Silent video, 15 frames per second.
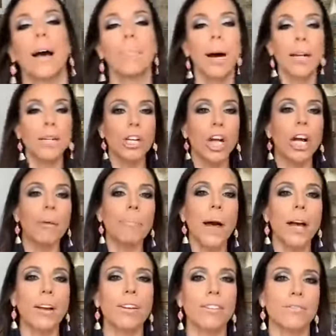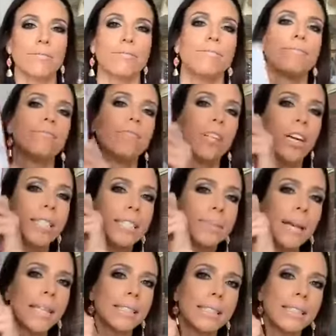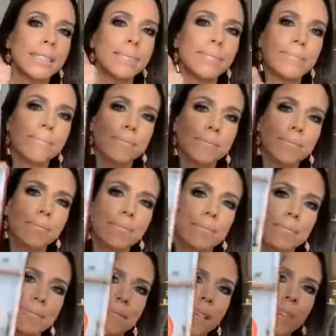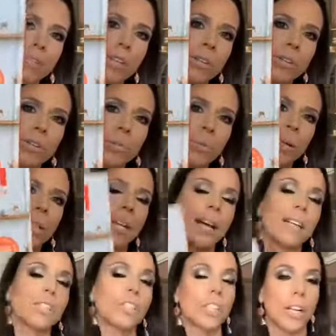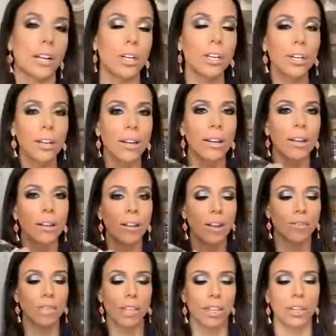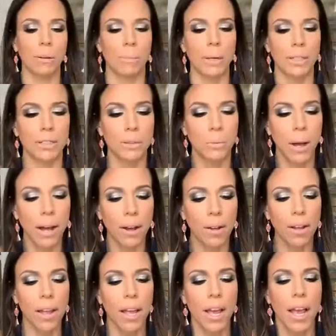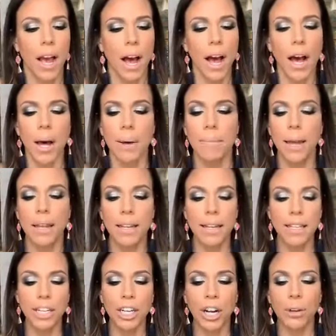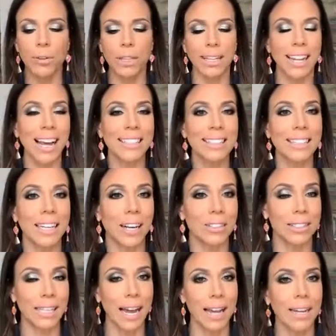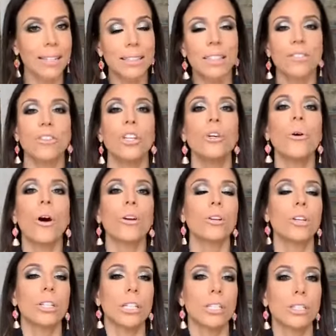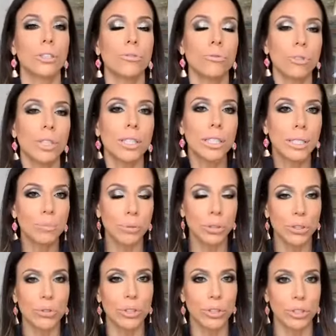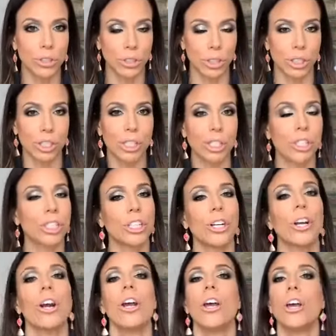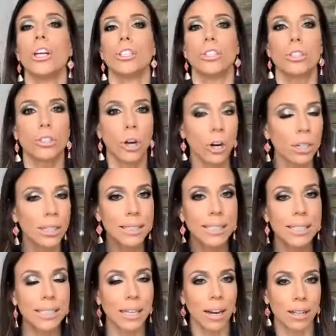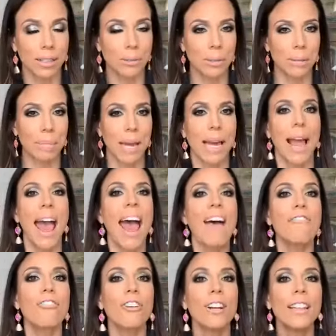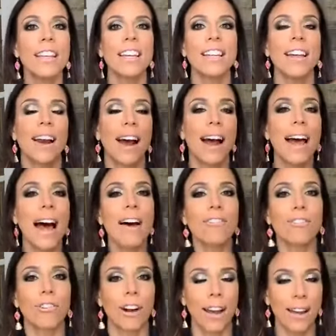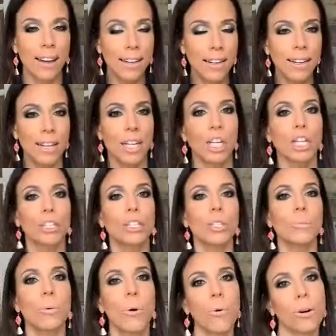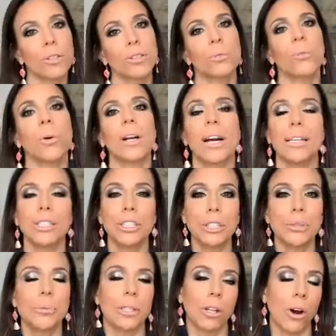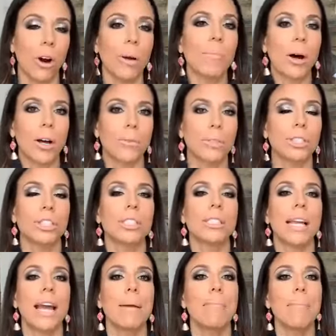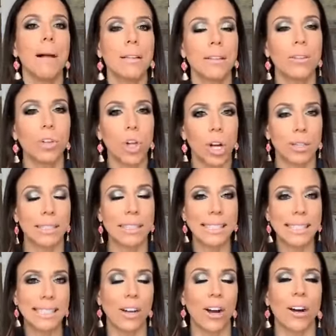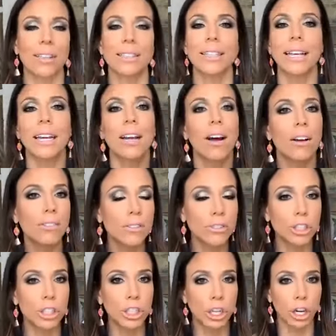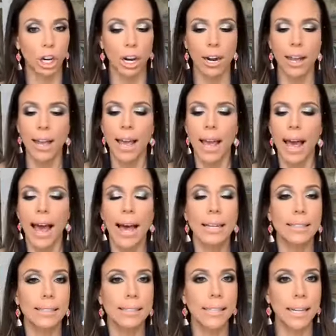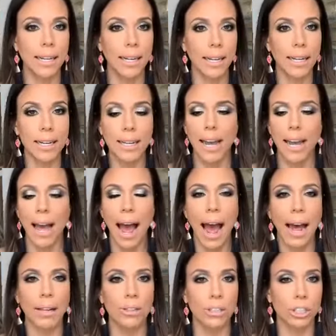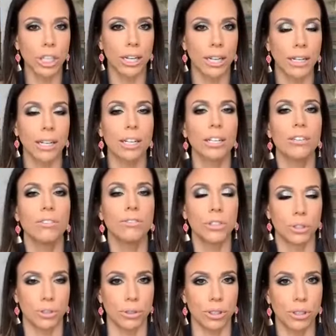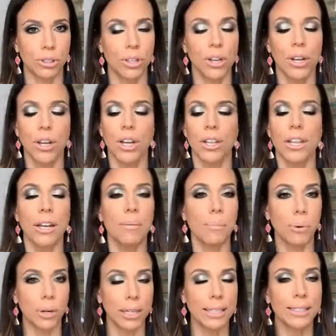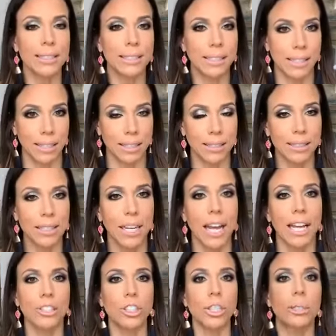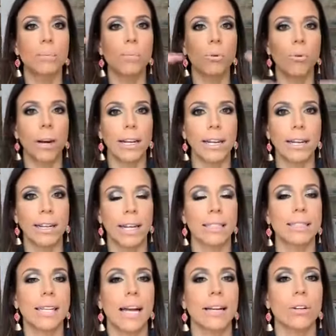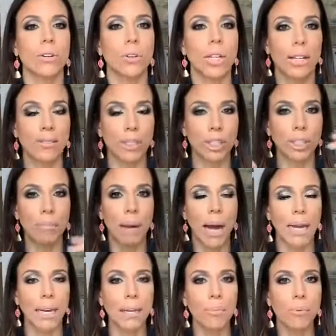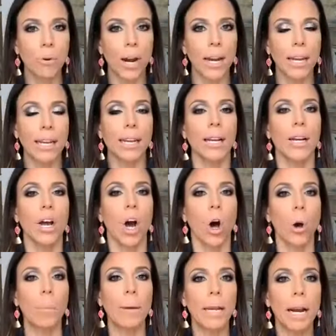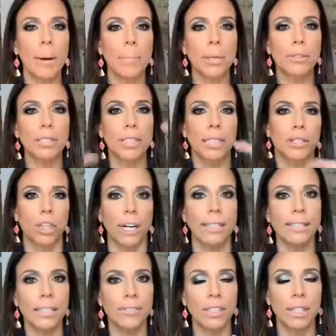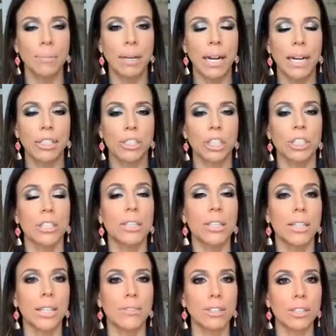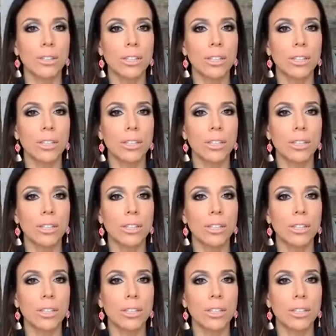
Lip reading: bought the cookbook for Christmas. Food, What the Heck Should I Cook? Love the cookbook as well. And then, you know, the last thing I'll say is, if you are looking to really improve your nutrition this year, start the detox with me. Everything that I have read supports what I do with Arbonne, which is a month-long detox, getting off of sugar, acidic, allergenic foods that breed disease, and just breaking that cycle, giving your body a break, opening up those drains of elimination, giving your